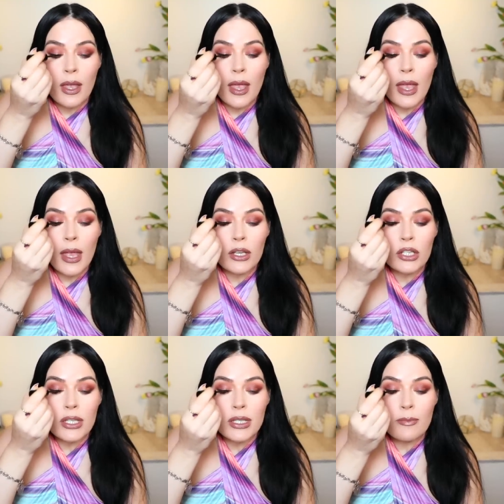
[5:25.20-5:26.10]
And
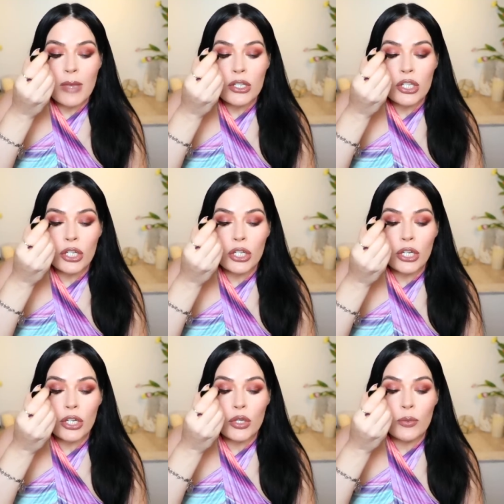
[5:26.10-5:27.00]
just make
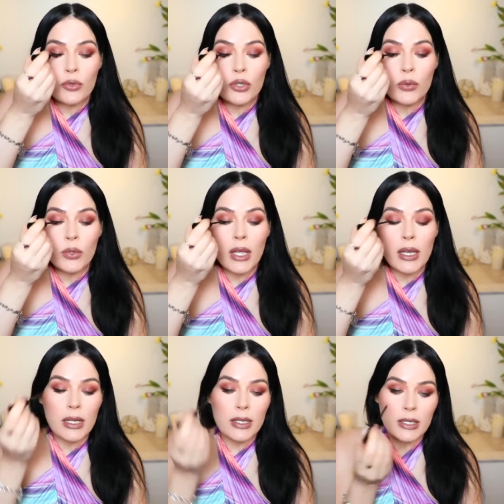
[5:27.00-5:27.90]
sure you do get
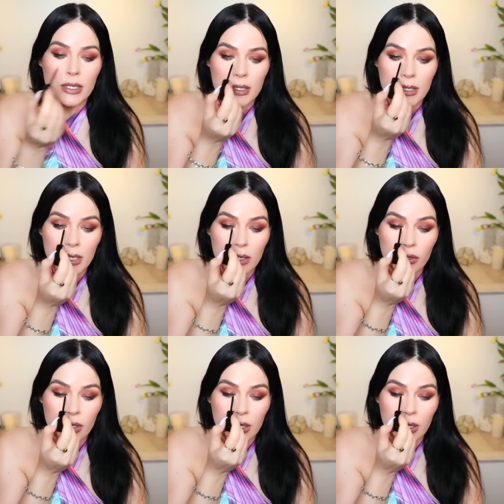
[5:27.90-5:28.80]
it into the
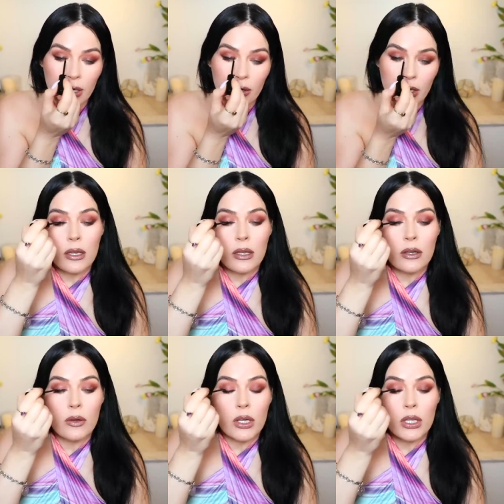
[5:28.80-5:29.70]
tear duct area, you
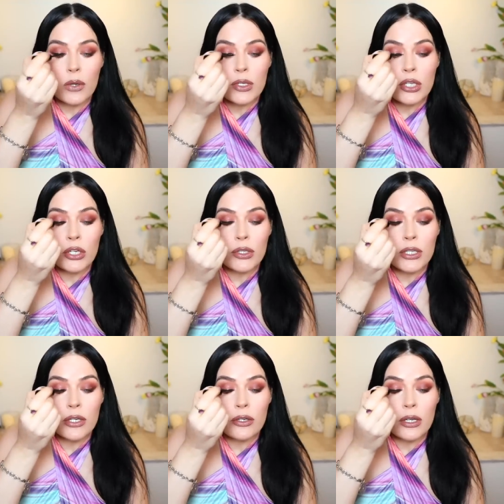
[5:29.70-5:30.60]
know, close to your
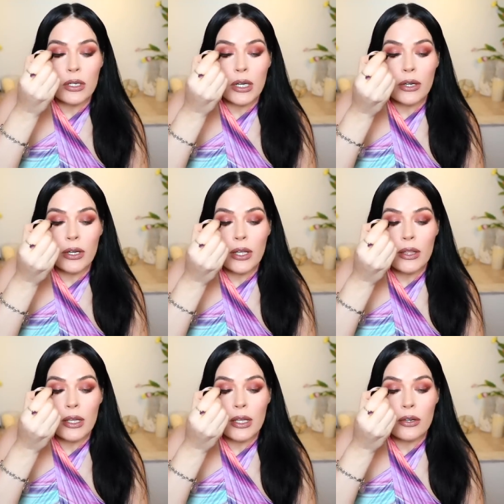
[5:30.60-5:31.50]
tear duct area
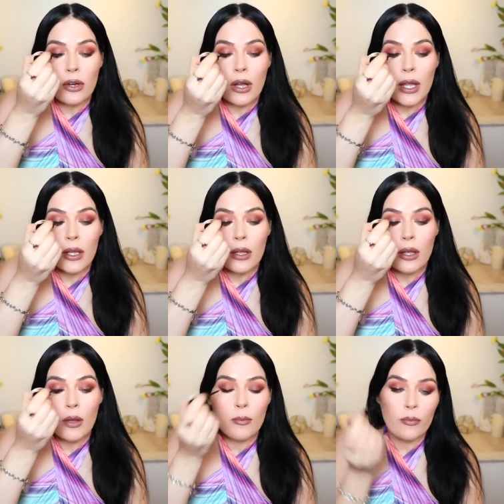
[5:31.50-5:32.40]
in the inner eye,
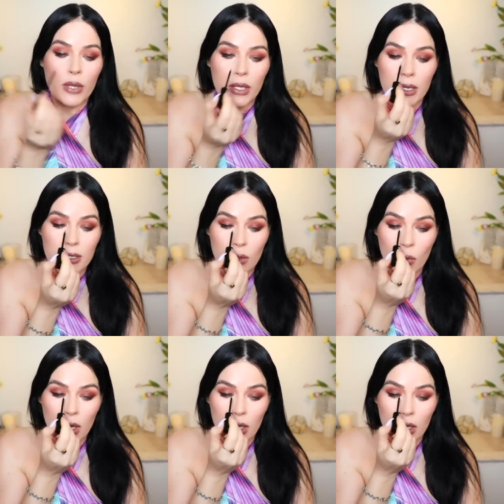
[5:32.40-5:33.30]
because you
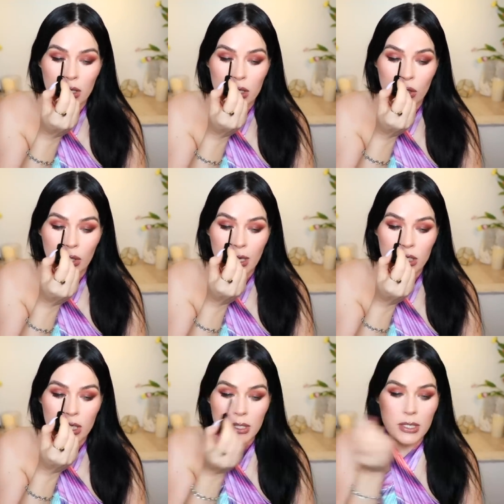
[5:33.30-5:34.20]
want your
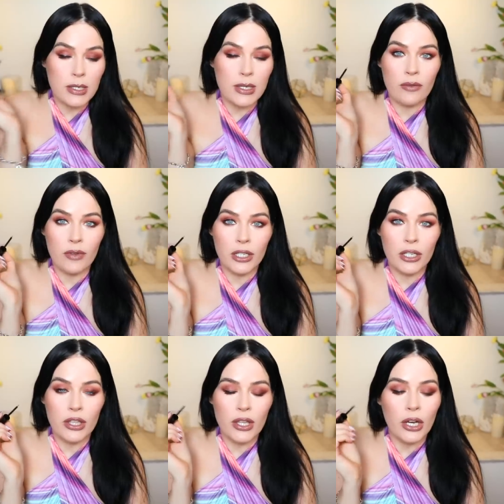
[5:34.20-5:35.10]
lashes to stay really
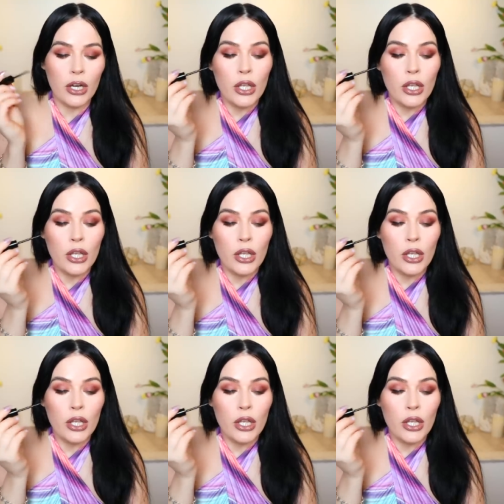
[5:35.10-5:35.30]
good there.